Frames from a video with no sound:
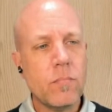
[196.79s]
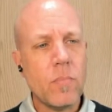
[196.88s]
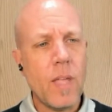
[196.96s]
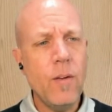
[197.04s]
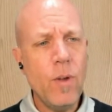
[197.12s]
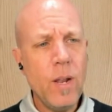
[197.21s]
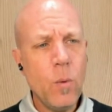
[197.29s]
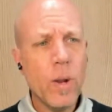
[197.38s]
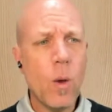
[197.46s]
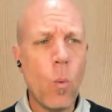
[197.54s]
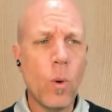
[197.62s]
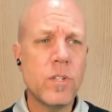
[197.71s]
And really what
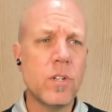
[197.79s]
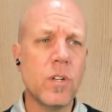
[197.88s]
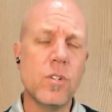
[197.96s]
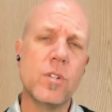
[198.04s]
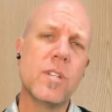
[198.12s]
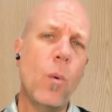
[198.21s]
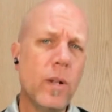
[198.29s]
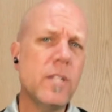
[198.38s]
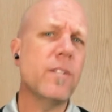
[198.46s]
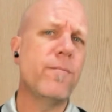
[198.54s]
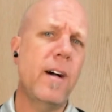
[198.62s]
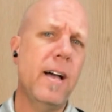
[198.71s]
I wanted to do is I wanted
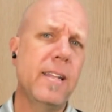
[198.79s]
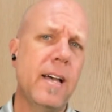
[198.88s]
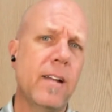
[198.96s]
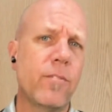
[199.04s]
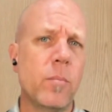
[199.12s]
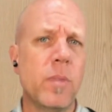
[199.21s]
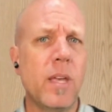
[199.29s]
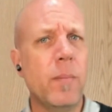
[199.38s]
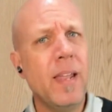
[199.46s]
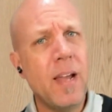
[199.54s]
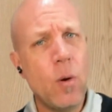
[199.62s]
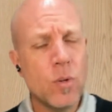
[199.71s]
to find out from them,
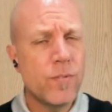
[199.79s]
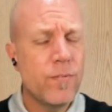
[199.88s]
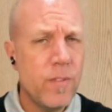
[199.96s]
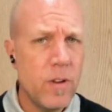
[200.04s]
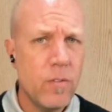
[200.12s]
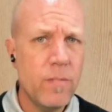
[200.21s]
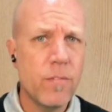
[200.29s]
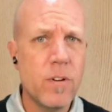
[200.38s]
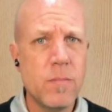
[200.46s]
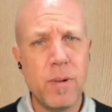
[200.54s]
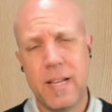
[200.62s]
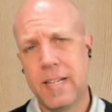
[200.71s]
and I was very
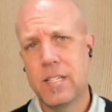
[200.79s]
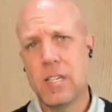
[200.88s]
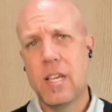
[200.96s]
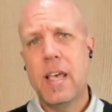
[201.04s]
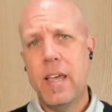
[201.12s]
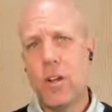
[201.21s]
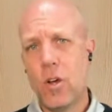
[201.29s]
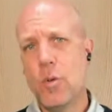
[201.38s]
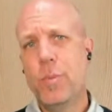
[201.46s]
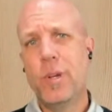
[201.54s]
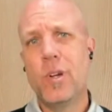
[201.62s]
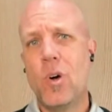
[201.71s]
blunt and
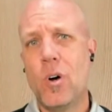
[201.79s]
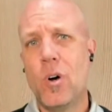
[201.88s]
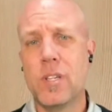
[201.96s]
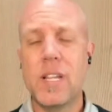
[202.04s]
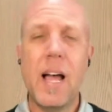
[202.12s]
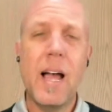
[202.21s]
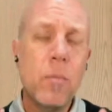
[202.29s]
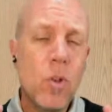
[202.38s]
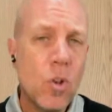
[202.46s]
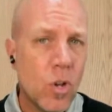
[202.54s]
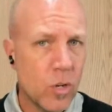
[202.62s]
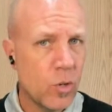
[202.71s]
open and honest.
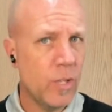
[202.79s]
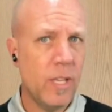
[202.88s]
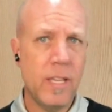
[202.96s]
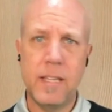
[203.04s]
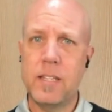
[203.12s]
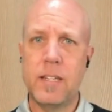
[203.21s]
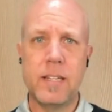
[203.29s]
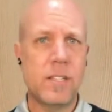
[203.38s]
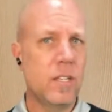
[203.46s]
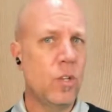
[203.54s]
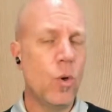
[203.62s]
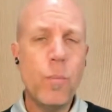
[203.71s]
I'm not looking at
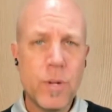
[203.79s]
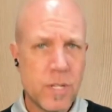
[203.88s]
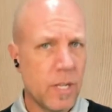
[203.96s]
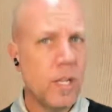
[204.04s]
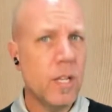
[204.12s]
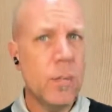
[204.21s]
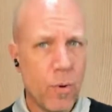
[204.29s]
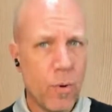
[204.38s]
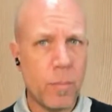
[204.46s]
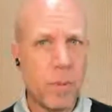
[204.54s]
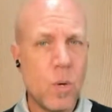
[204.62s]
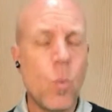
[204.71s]
listing your particular property.